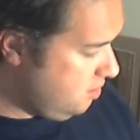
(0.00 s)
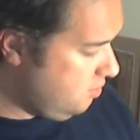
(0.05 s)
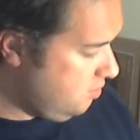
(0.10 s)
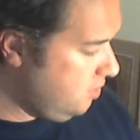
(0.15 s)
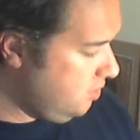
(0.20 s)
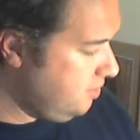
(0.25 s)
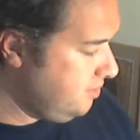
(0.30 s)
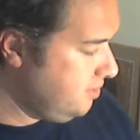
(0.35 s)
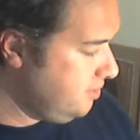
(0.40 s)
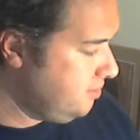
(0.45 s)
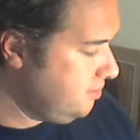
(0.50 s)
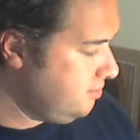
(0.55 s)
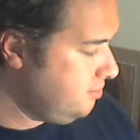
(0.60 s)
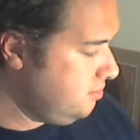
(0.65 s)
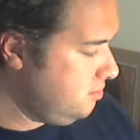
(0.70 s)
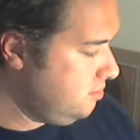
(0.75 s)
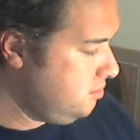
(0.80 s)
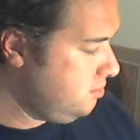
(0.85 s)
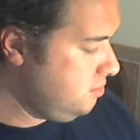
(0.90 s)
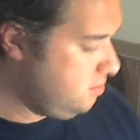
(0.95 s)
Well,
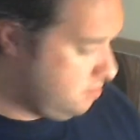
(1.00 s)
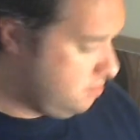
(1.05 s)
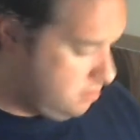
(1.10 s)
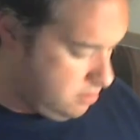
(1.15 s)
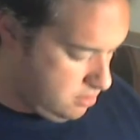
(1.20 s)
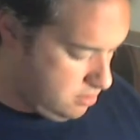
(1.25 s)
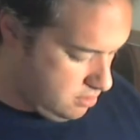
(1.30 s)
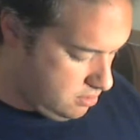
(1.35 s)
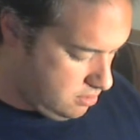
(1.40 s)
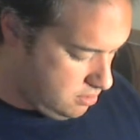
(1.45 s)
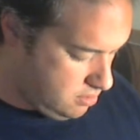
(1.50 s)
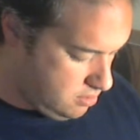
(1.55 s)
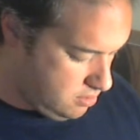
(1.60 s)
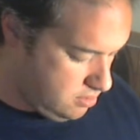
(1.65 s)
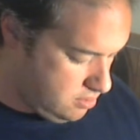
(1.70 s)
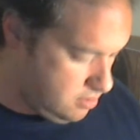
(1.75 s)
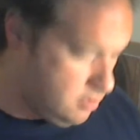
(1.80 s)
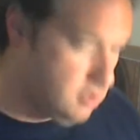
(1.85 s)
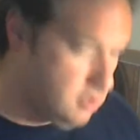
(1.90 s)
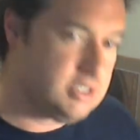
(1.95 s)

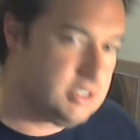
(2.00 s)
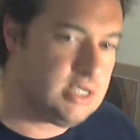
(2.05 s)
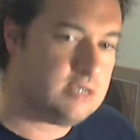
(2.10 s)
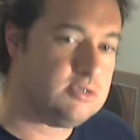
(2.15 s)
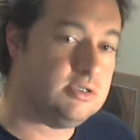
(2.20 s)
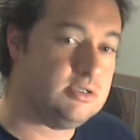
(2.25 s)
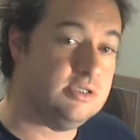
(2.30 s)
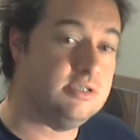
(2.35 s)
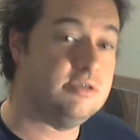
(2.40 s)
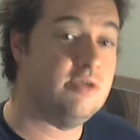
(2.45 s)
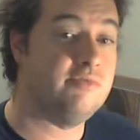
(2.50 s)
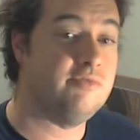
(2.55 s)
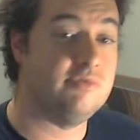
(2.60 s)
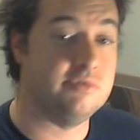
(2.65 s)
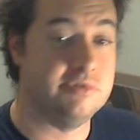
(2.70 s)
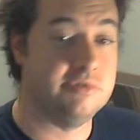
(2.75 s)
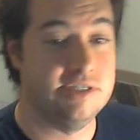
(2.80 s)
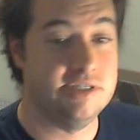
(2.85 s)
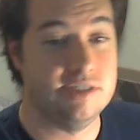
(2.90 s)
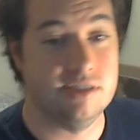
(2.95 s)
there's actually several
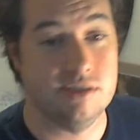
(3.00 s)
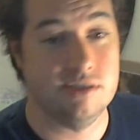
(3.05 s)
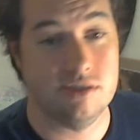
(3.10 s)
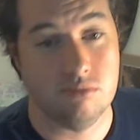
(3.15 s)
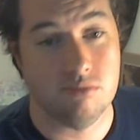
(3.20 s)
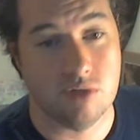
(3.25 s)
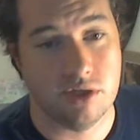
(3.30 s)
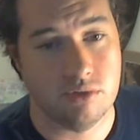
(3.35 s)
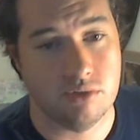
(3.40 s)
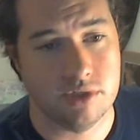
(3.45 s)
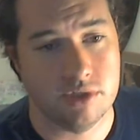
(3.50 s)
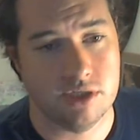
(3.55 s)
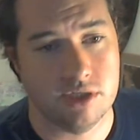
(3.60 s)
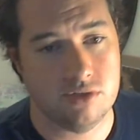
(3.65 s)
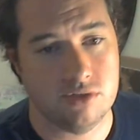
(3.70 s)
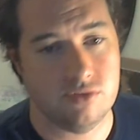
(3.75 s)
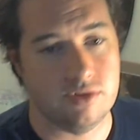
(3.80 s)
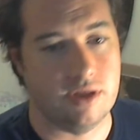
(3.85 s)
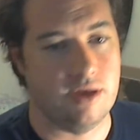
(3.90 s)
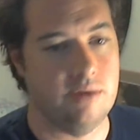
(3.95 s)
reasons you might want to
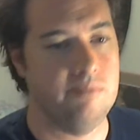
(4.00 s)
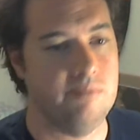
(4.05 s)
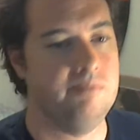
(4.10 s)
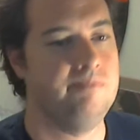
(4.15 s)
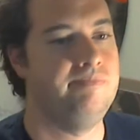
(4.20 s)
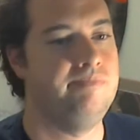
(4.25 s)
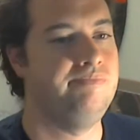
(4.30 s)
do that.